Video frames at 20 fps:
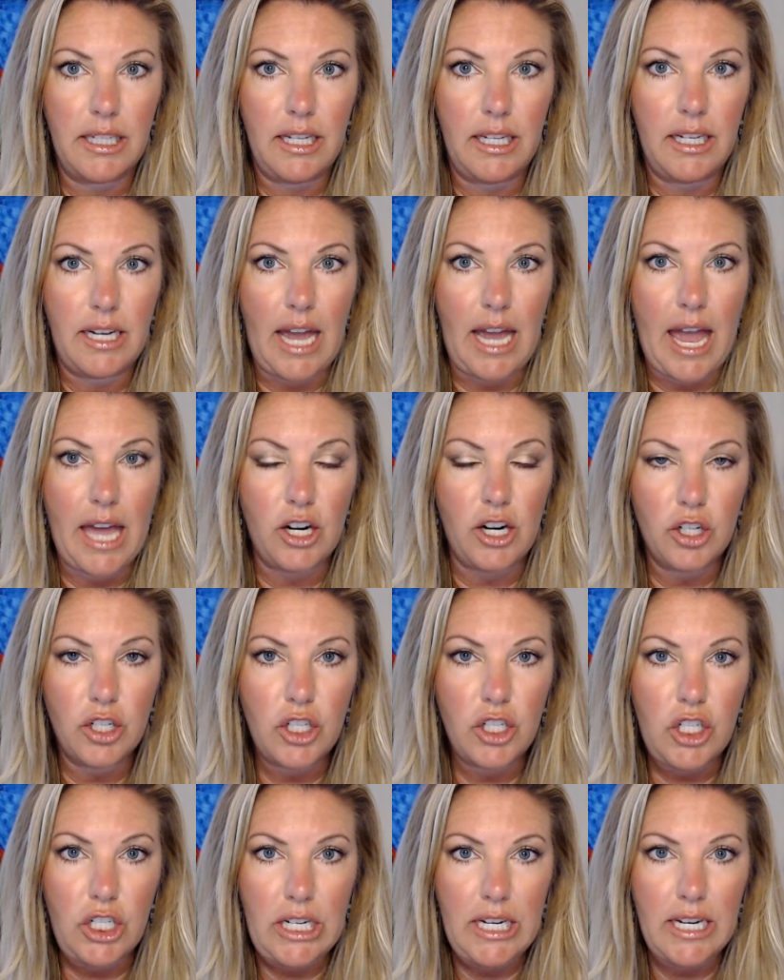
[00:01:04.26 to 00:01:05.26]

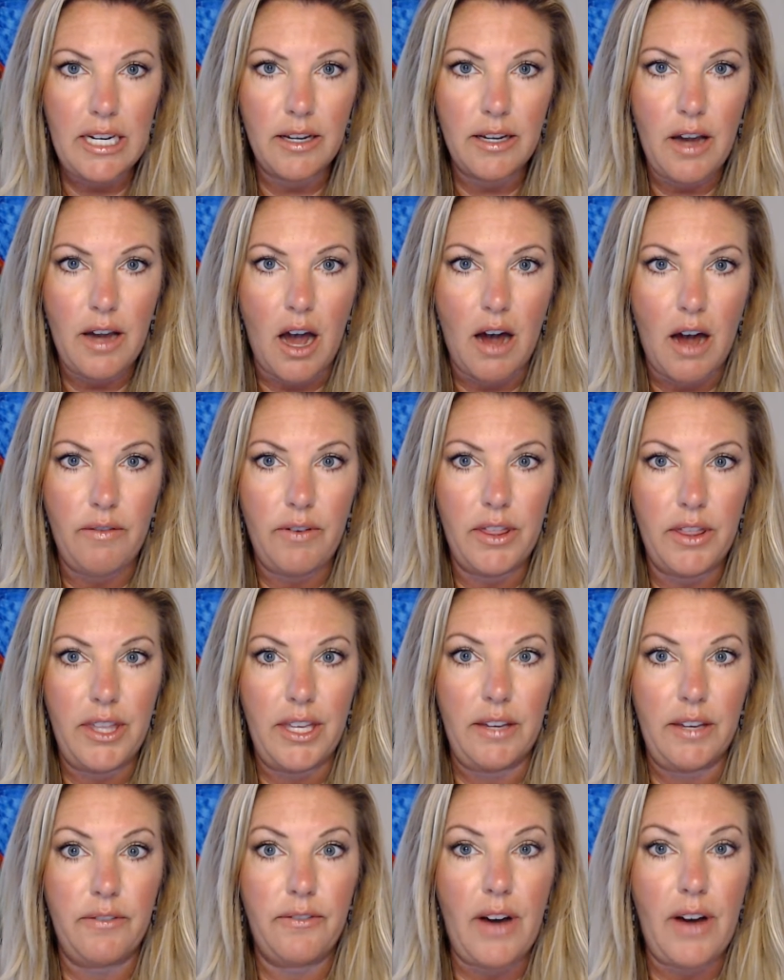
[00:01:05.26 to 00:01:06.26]
energy of the
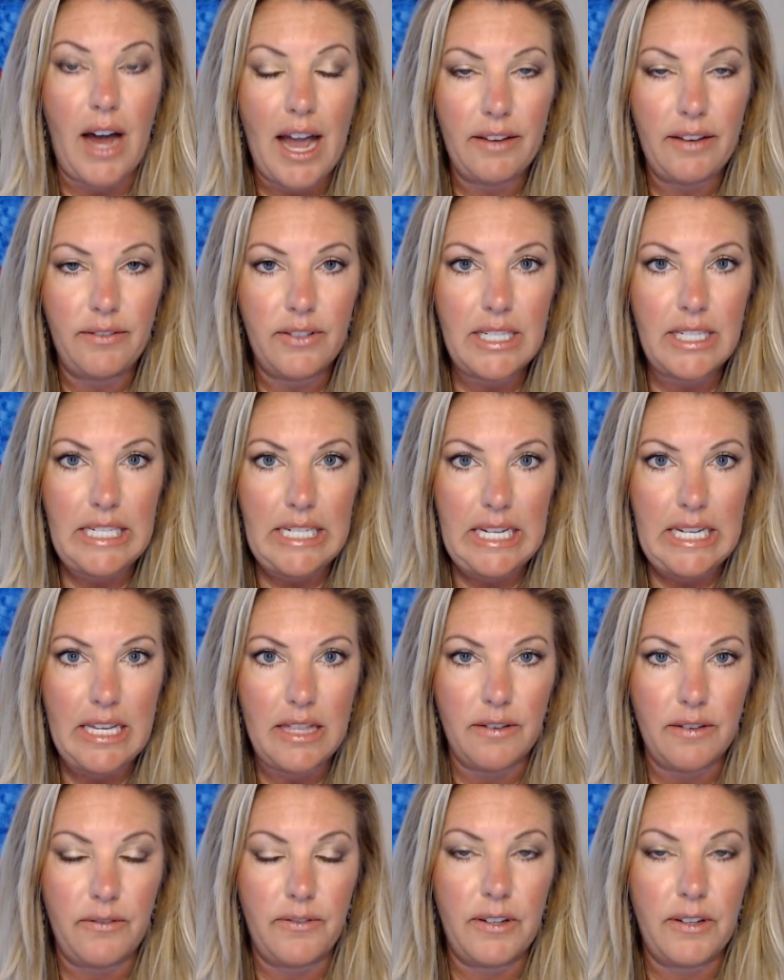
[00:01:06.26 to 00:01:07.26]
5D, the
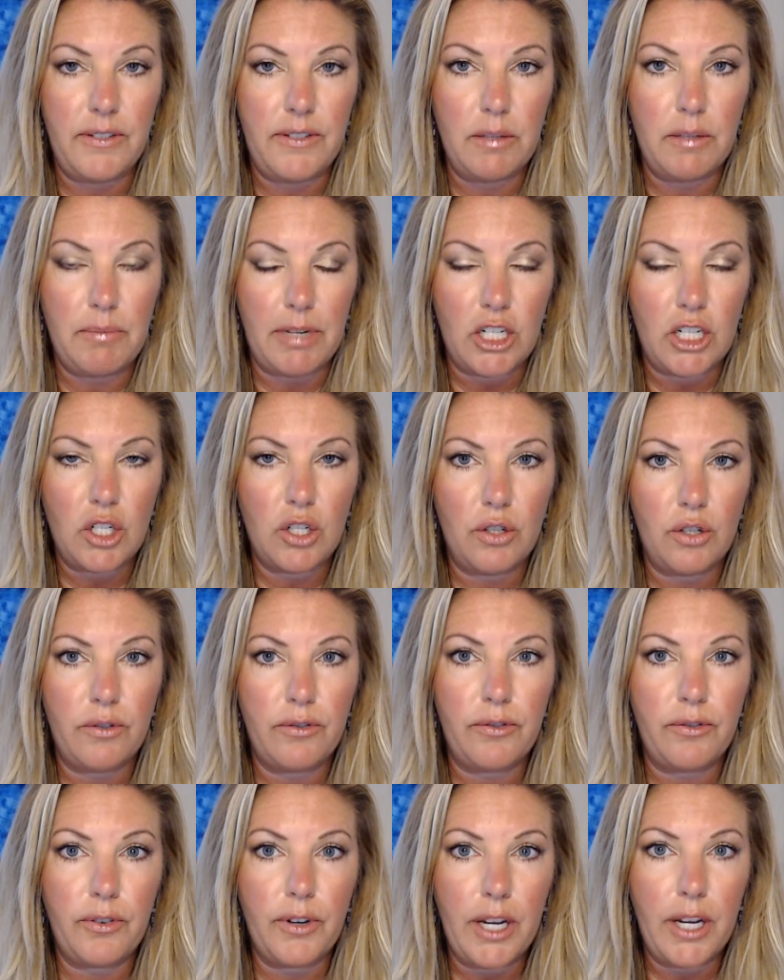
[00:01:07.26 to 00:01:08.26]
fifth dimensional
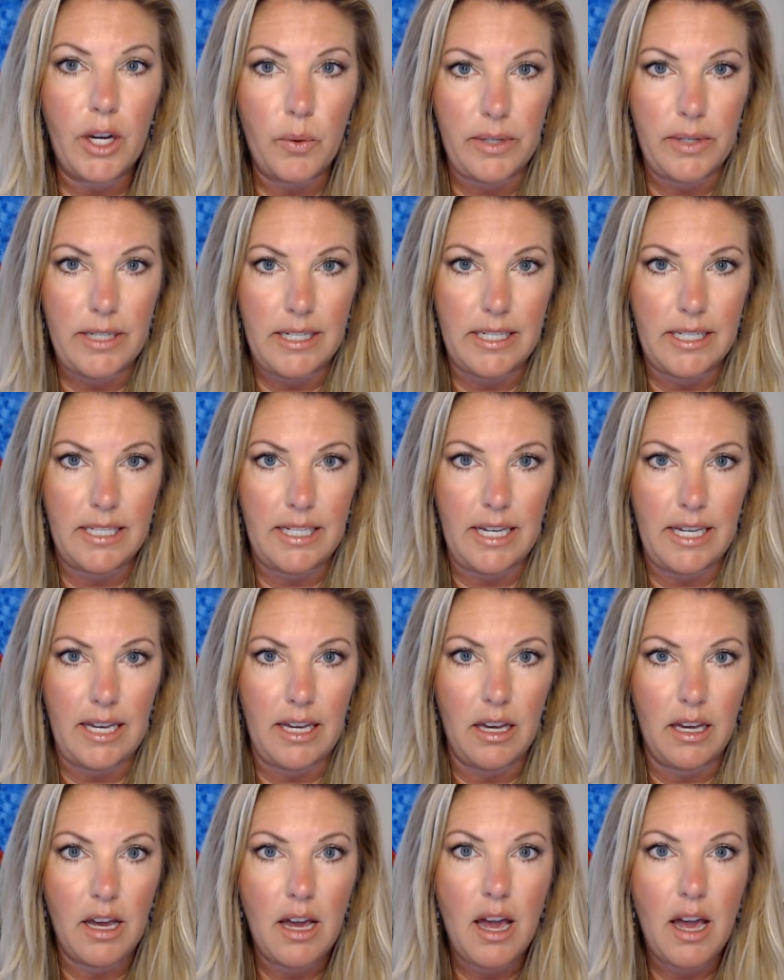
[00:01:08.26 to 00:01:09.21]
frequency,